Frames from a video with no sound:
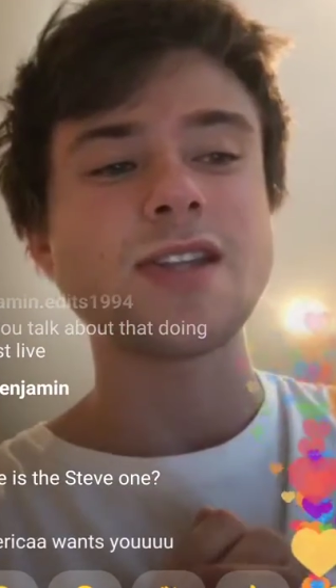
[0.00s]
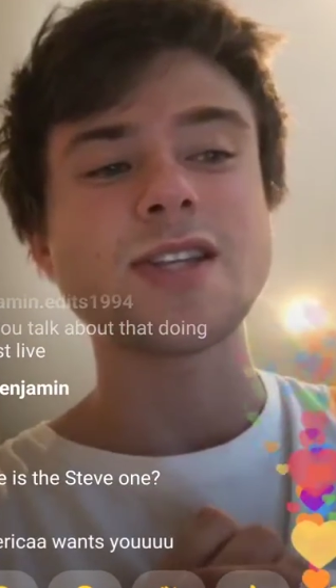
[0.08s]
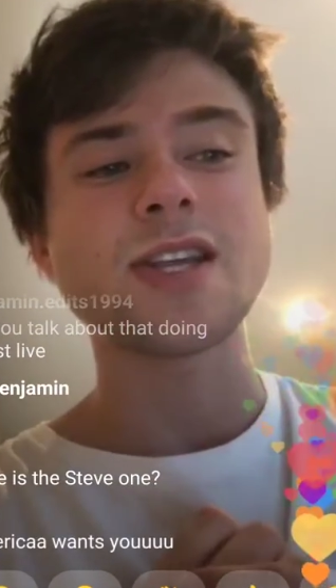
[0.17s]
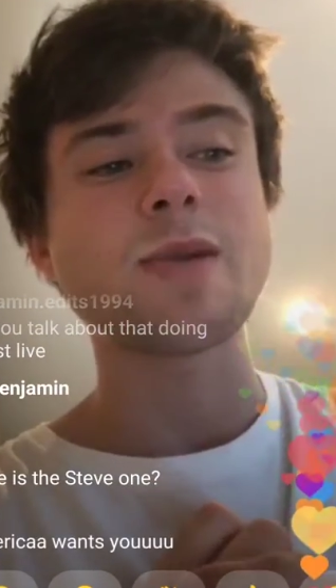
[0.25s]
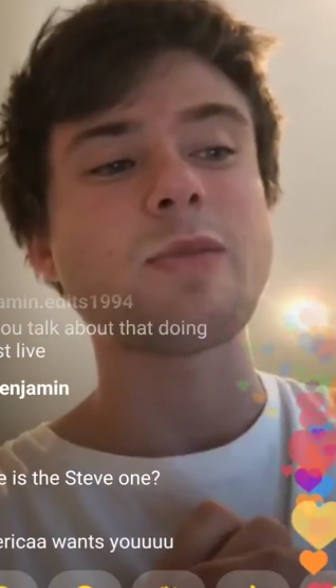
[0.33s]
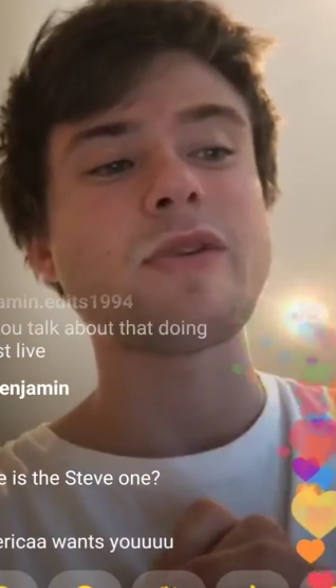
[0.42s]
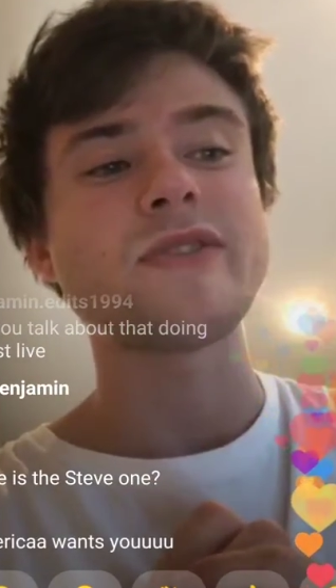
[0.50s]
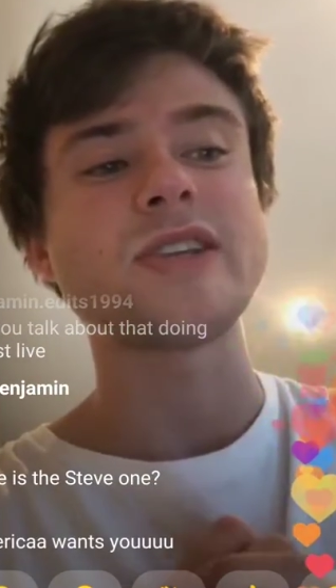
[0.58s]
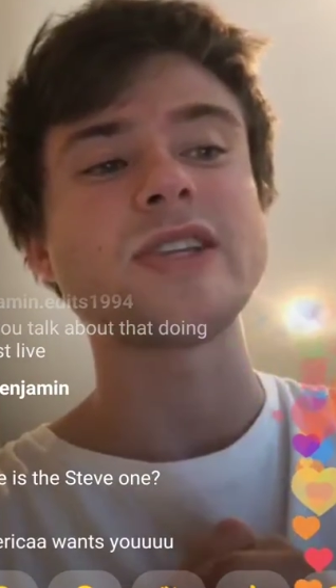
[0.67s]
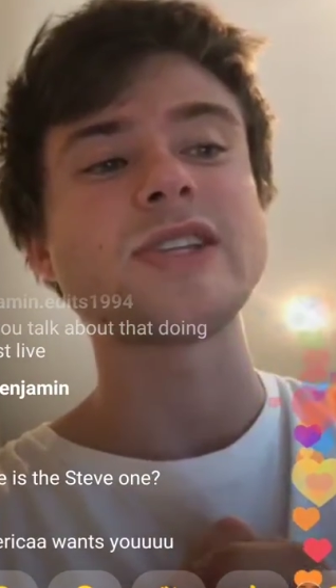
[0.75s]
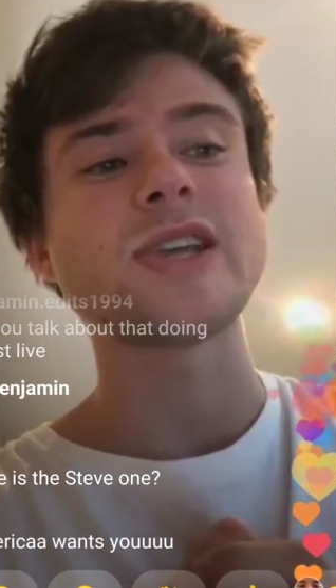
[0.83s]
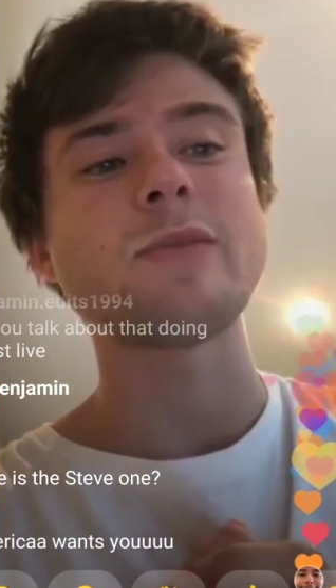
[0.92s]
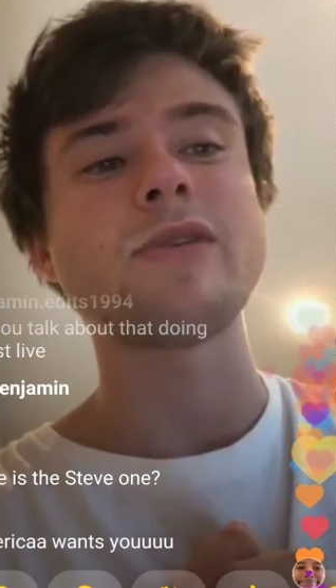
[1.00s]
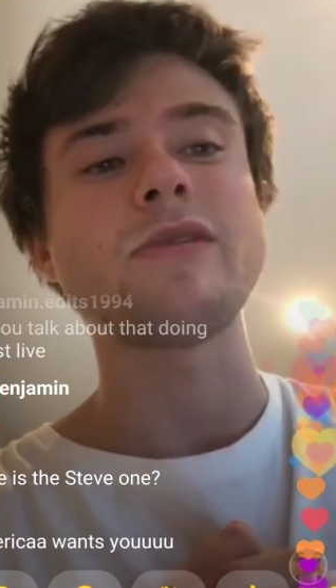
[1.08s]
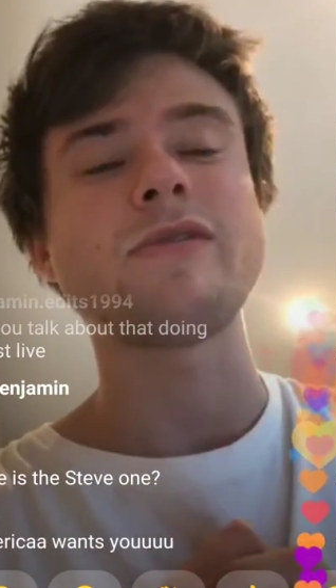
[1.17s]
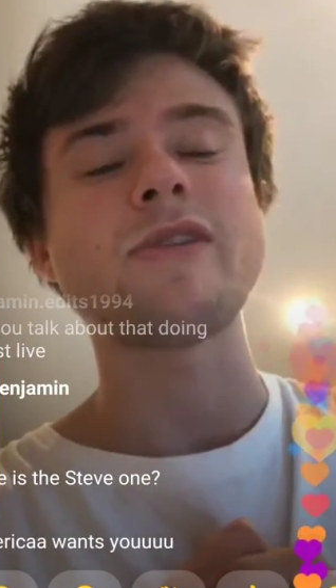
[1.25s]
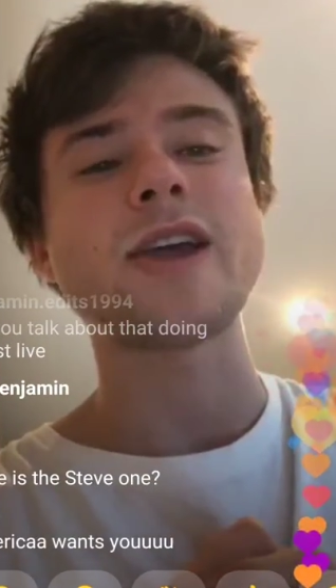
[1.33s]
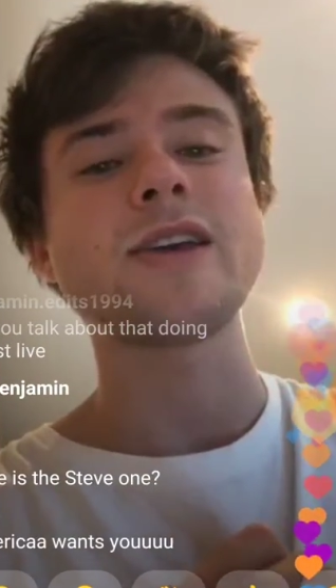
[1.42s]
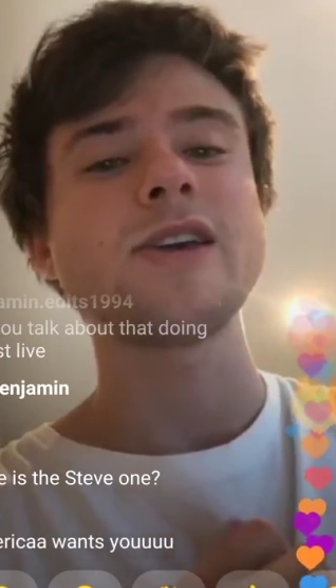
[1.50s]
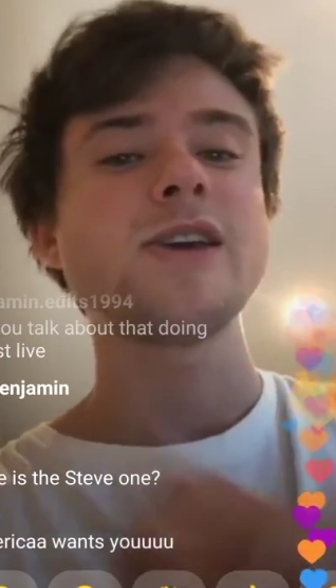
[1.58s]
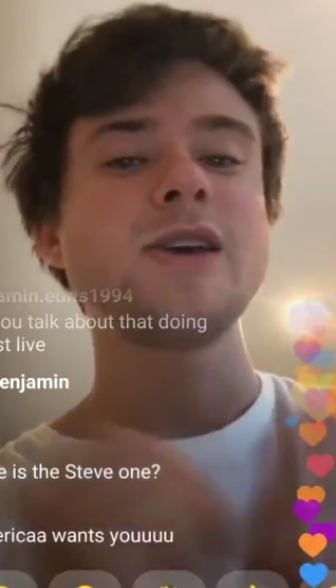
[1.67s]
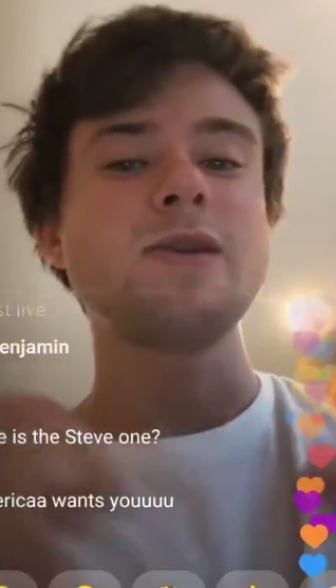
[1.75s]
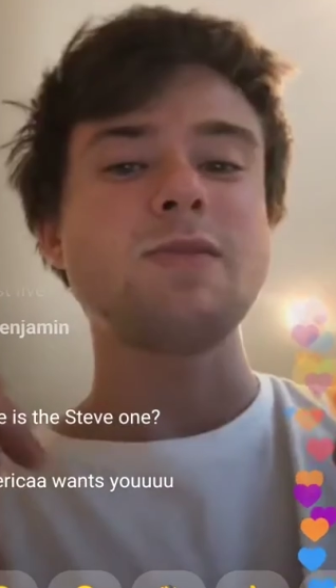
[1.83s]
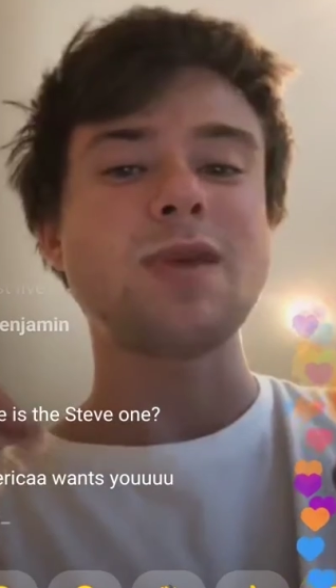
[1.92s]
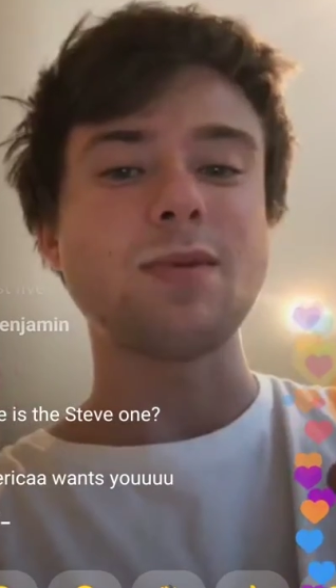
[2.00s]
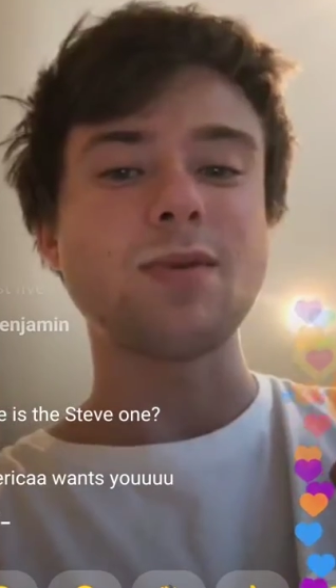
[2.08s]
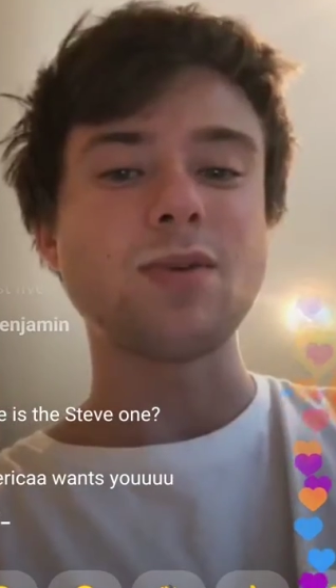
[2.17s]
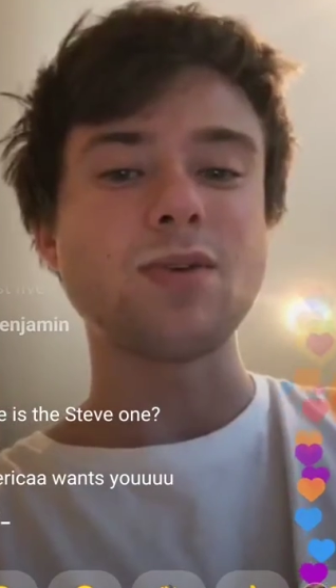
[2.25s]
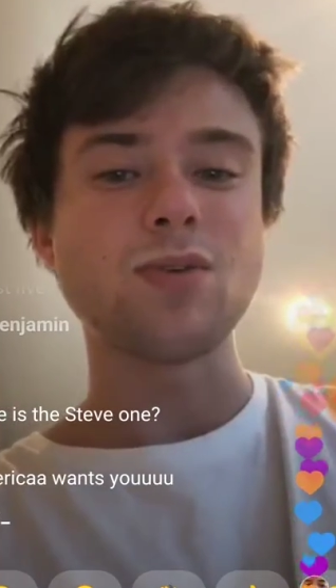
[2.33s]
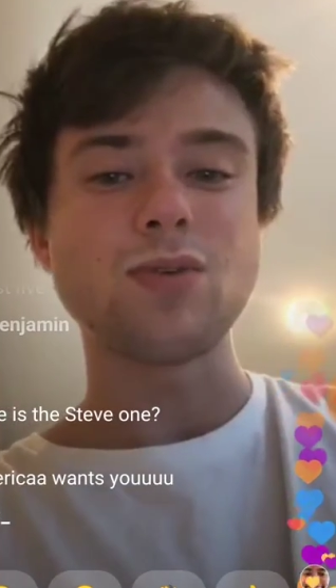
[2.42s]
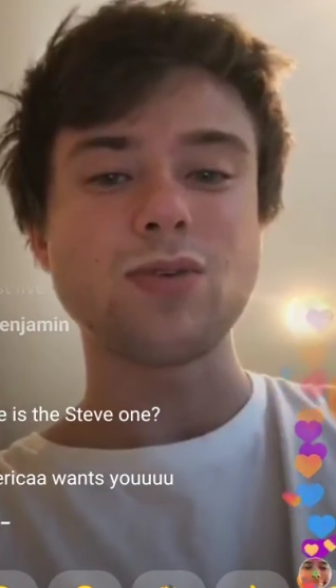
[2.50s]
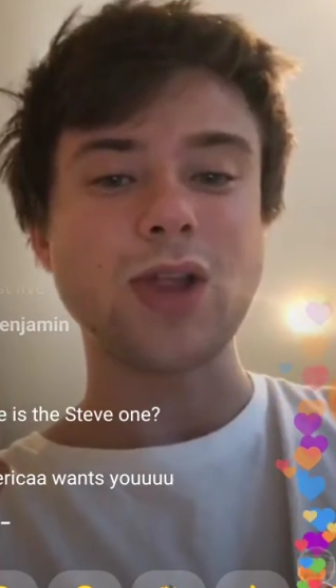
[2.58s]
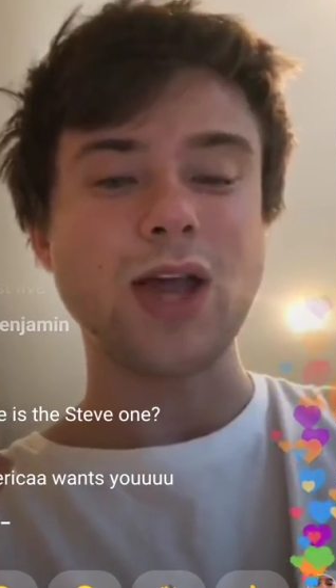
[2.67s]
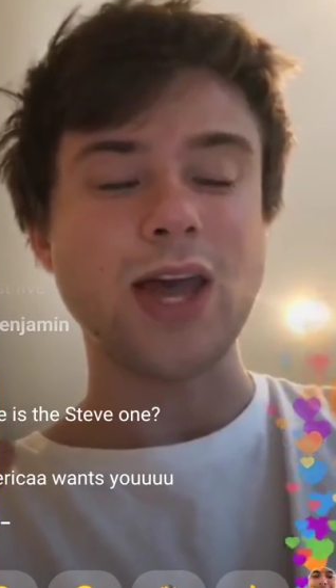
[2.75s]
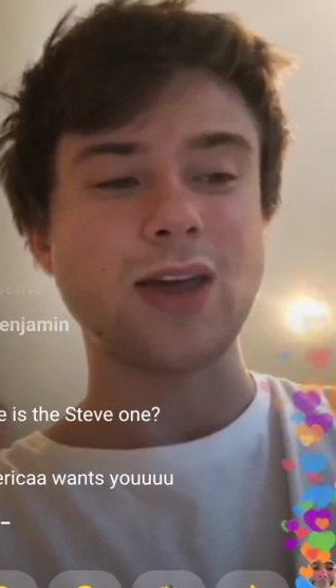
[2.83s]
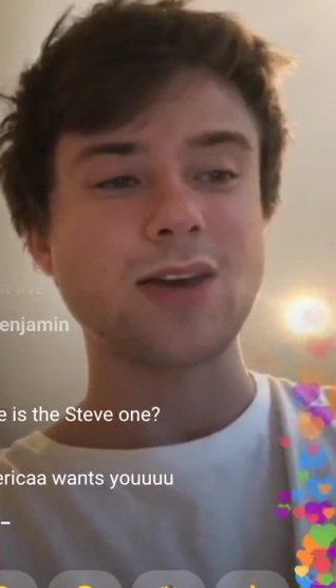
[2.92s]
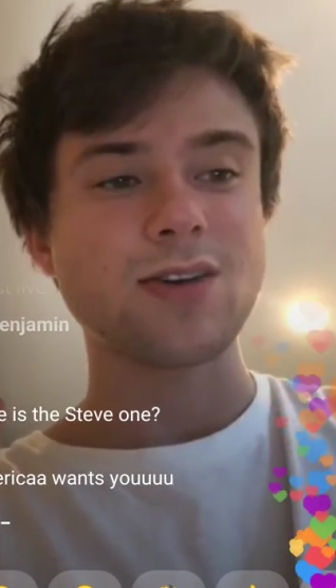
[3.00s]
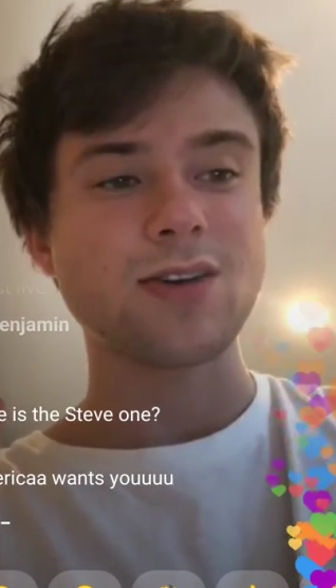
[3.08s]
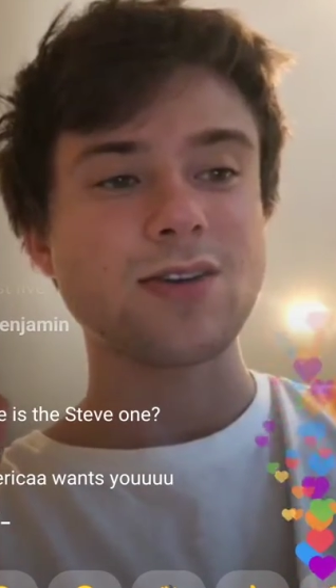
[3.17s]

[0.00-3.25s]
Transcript: and it's like a perfect example of like people who like.